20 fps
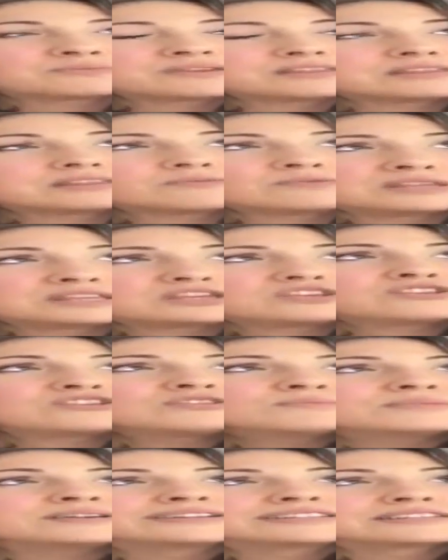with
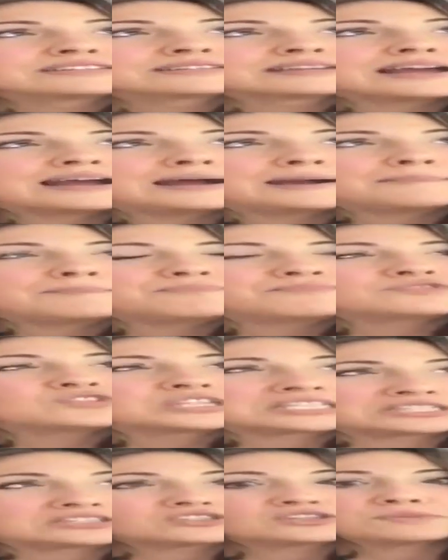humans,
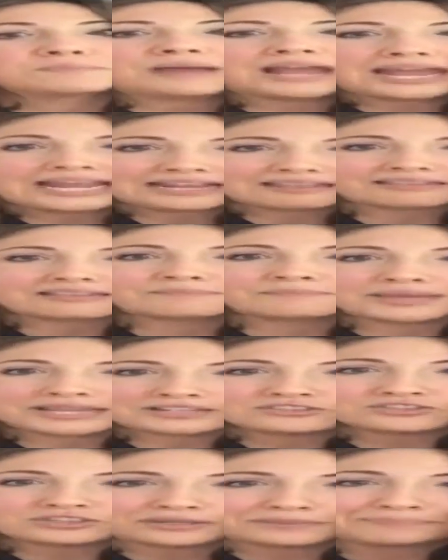just to paint the
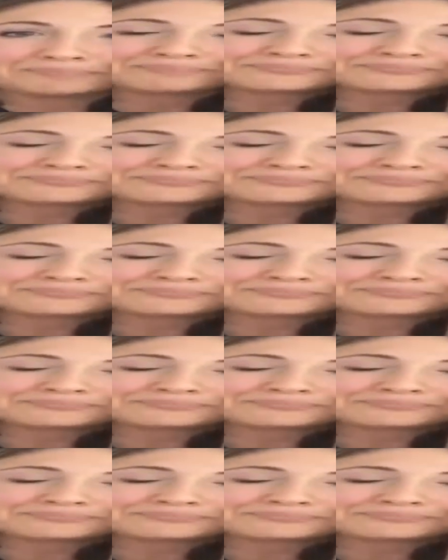picture.